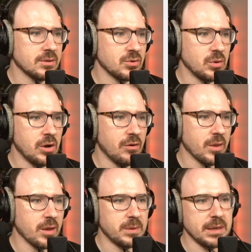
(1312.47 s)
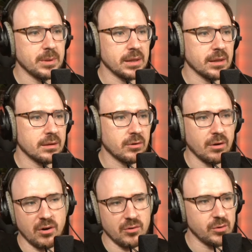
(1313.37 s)
rule over the people
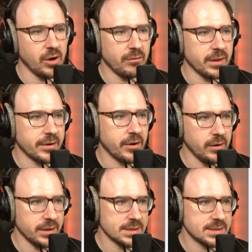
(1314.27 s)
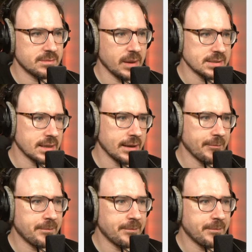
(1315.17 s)
or rule over the colonists, basically.